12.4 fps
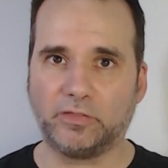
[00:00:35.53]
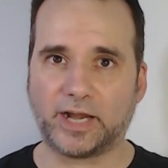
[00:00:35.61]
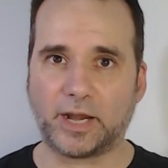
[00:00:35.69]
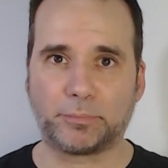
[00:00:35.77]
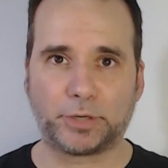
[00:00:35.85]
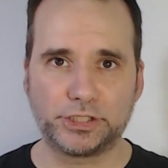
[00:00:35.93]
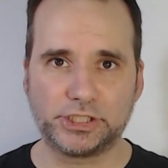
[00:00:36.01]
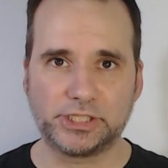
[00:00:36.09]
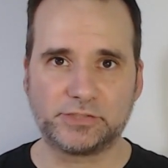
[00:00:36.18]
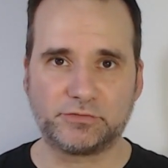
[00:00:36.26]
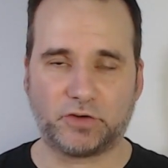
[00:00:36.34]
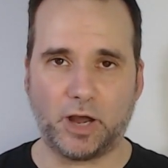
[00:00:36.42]
that I
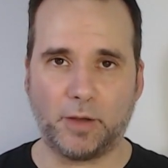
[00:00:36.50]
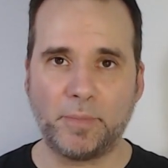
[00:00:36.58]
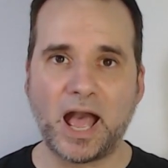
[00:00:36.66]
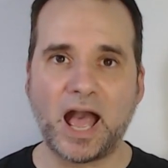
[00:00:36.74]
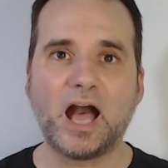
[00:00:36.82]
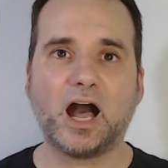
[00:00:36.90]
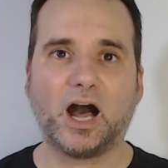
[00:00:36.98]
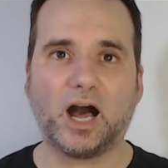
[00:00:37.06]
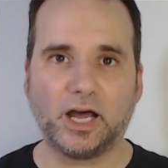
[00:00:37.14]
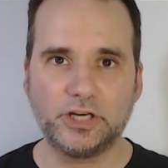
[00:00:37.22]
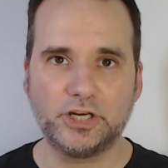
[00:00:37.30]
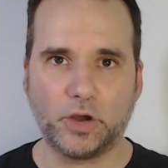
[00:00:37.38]
purchased from
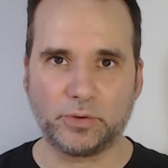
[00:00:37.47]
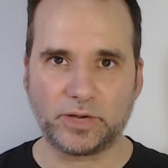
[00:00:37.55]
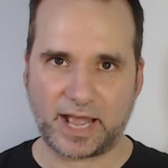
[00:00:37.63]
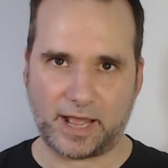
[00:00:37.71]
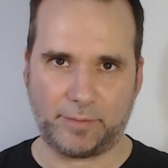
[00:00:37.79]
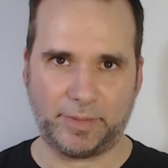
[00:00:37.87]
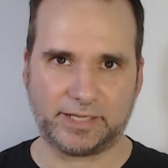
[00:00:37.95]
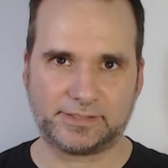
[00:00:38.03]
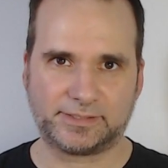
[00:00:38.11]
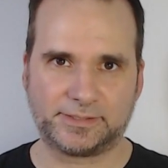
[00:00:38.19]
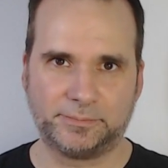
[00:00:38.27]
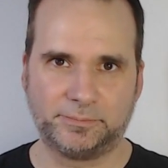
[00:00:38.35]
Unknown
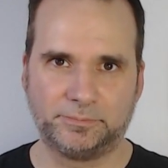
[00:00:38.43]
Comics.